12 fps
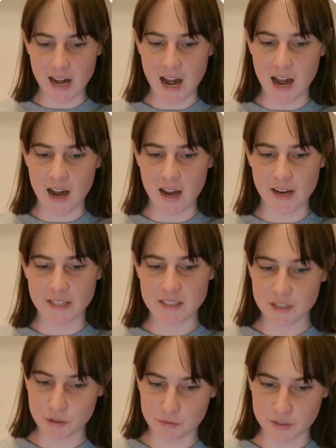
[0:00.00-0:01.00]
I
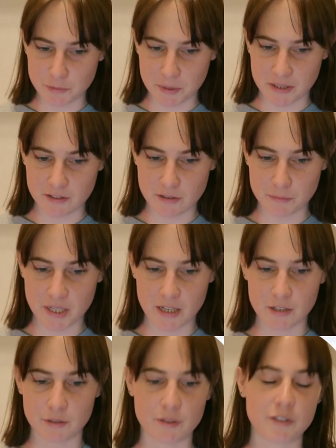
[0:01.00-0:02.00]
did overspend in some
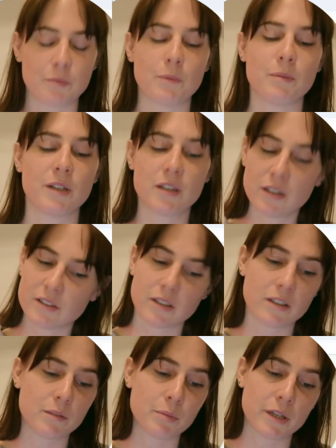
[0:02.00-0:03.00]
categories, but because I
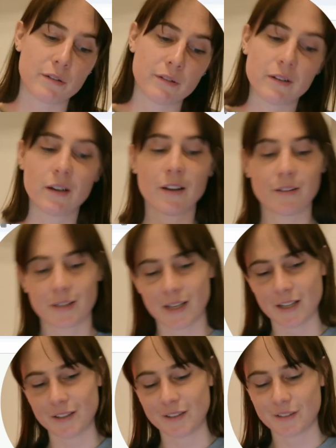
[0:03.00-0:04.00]
did better in other
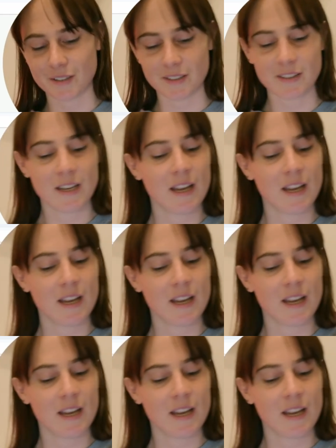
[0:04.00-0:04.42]
categories,